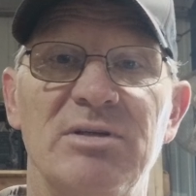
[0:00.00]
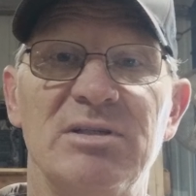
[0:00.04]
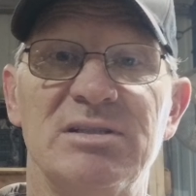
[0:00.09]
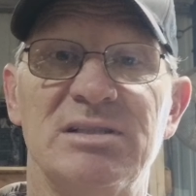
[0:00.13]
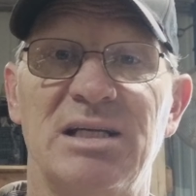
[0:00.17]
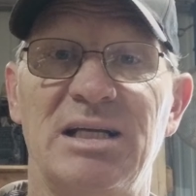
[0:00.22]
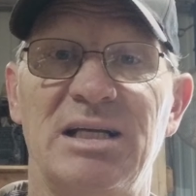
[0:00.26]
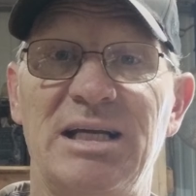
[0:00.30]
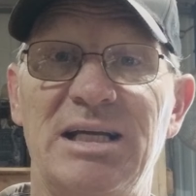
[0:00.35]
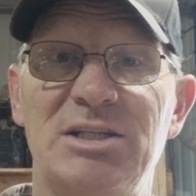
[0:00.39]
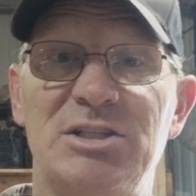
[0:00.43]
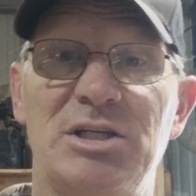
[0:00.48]
is
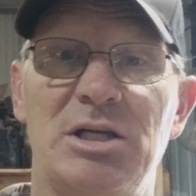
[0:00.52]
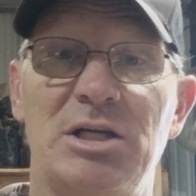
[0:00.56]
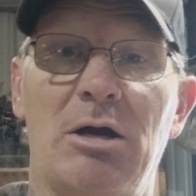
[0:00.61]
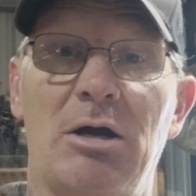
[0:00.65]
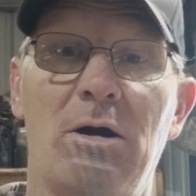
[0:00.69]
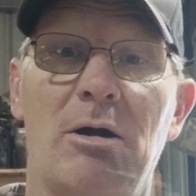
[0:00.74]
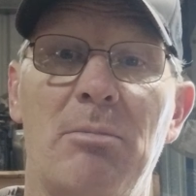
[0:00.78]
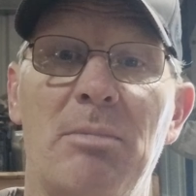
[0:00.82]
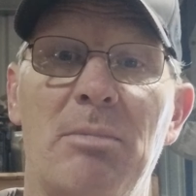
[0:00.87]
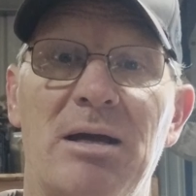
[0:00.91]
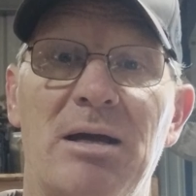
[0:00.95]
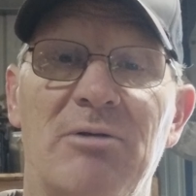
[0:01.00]
an
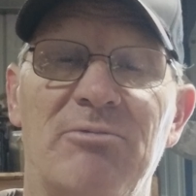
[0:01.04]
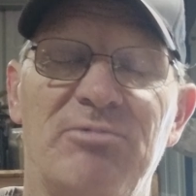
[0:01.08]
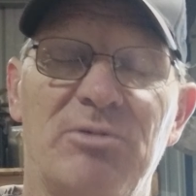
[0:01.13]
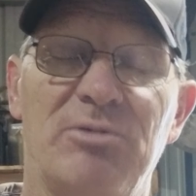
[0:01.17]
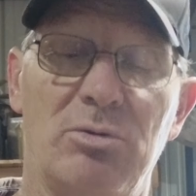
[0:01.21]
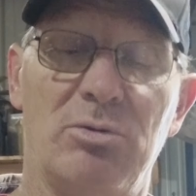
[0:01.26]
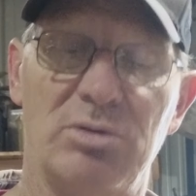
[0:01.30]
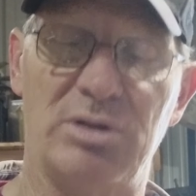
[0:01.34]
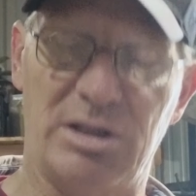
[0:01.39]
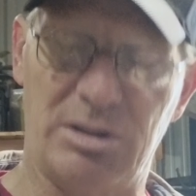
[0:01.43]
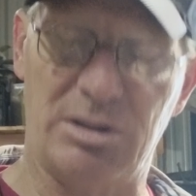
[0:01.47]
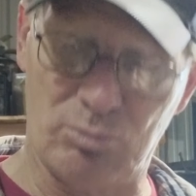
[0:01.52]
EGR
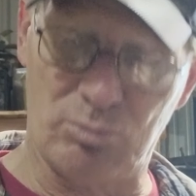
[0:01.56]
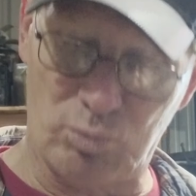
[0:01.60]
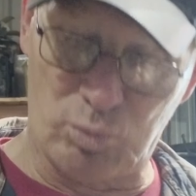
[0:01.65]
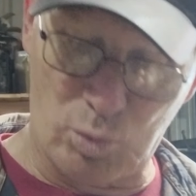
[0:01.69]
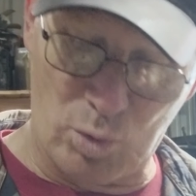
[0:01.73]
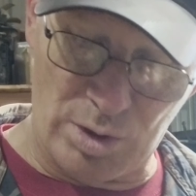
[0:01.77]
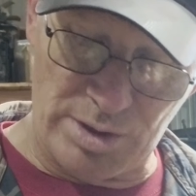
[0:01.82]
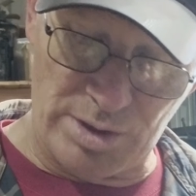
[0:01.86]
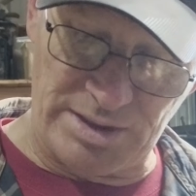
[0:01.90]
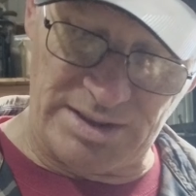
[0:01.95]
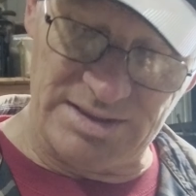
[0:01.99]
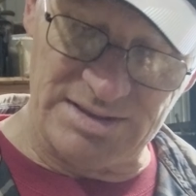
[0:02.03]
manifold and
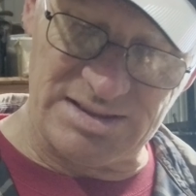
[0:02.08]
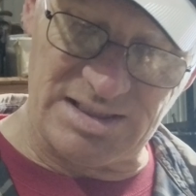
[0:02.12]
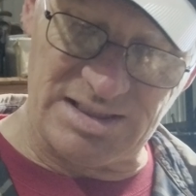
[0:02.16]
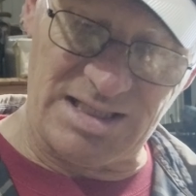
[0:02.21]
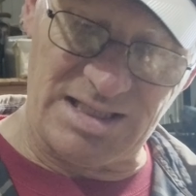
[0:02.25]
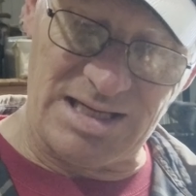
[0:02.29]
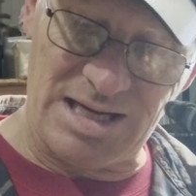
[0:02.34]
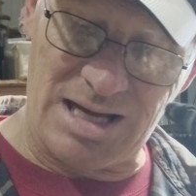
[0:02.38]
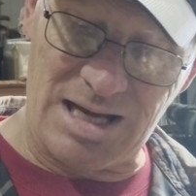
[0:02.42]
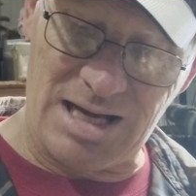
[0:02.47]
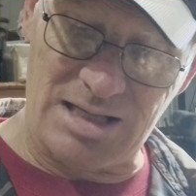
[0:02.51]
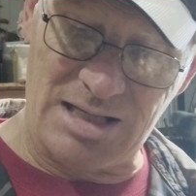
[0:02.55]
one is a
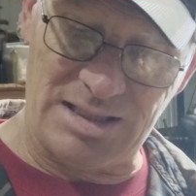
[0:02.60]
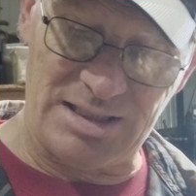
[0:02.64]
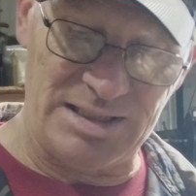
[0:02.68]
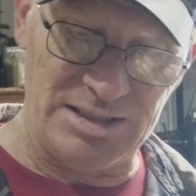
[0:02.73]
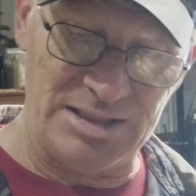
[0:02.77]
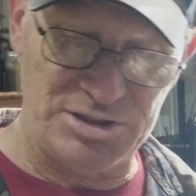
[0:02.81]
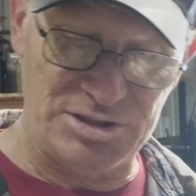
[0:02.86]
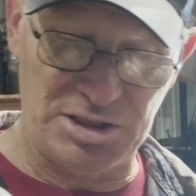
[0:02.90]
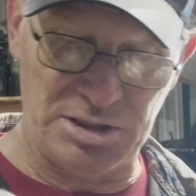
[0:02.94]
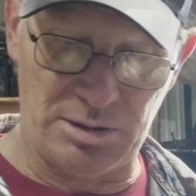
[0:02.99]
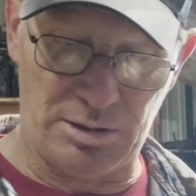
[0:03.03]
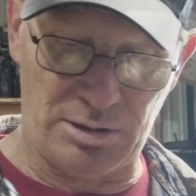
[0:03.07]

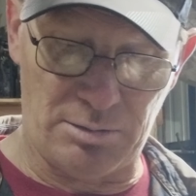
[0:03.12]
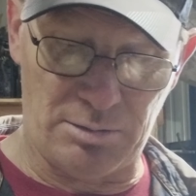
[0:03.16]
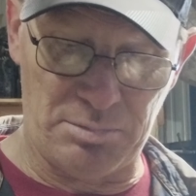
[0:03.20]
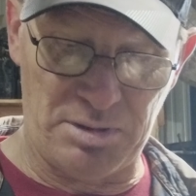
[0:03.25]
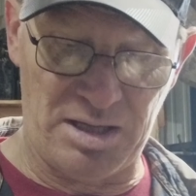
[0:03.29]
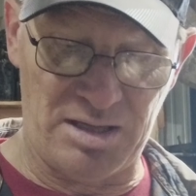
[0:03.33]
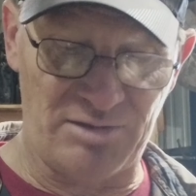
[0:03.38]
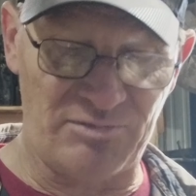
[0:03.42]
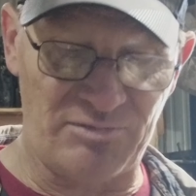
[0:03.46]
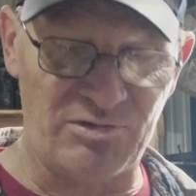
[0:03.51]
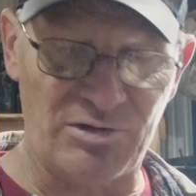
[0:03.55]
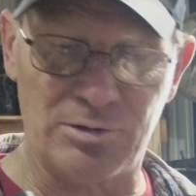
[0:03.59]
non-EGR
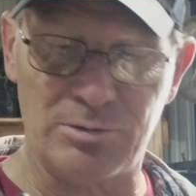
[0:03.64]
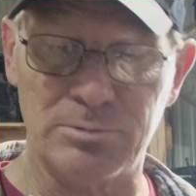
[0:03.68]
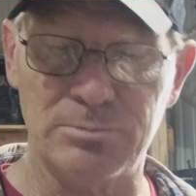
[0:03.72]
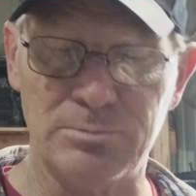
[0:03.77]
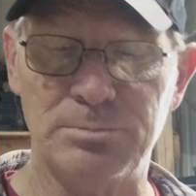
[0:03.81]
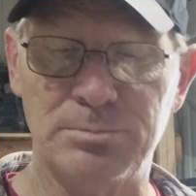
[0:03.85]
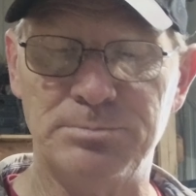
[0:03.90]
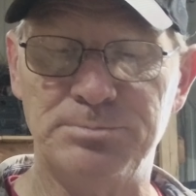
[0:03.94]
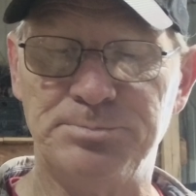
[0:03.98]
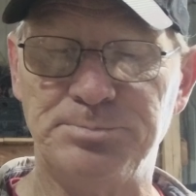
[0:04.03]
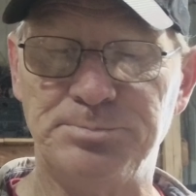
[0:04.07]
manifold.